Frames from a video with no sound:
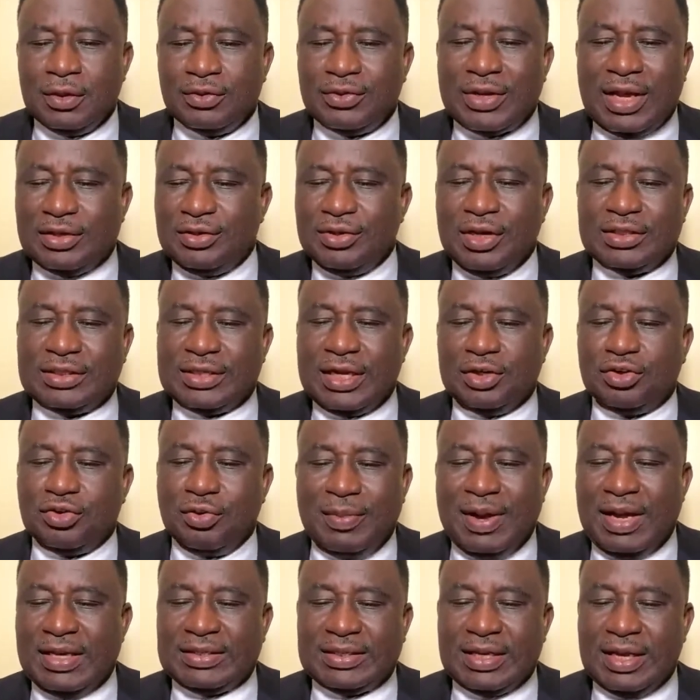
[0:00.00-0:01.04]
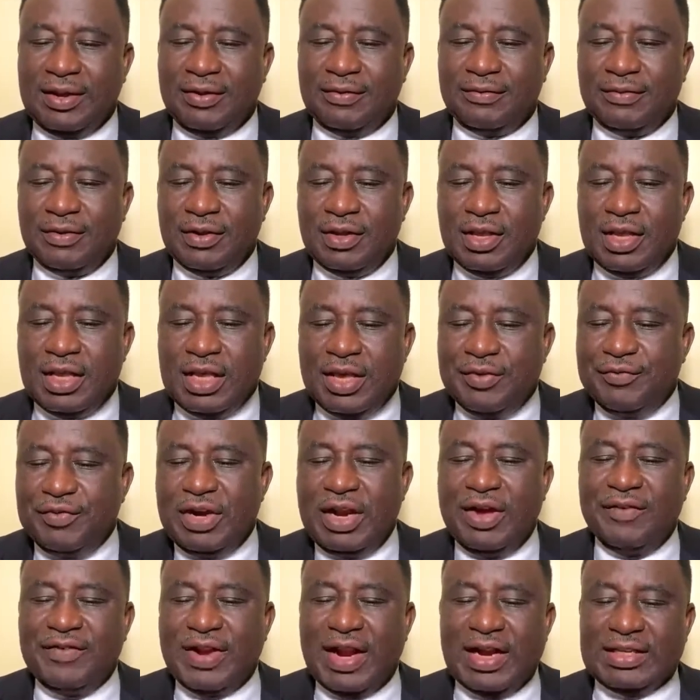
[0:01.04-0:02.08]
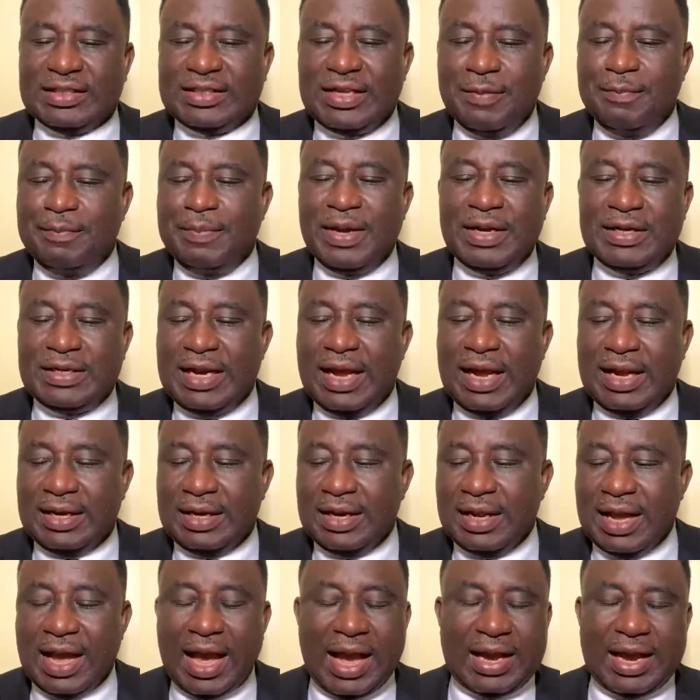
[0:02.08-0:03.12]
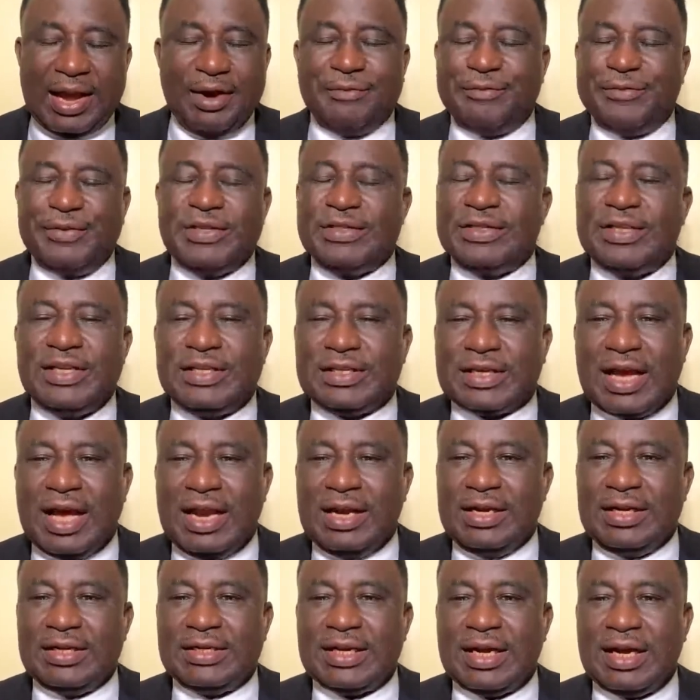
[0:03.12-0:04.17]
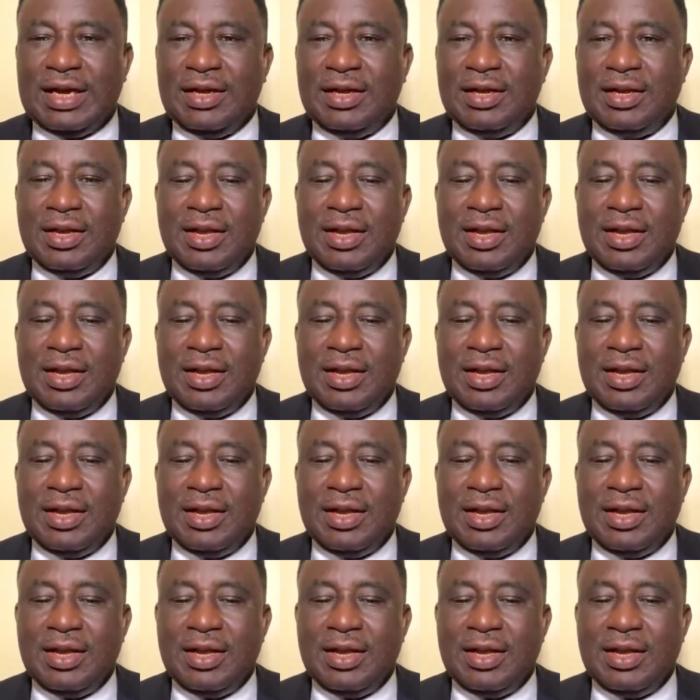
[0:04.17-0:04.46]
So I just said to myself, even if there is a big dent, I can fix this car later.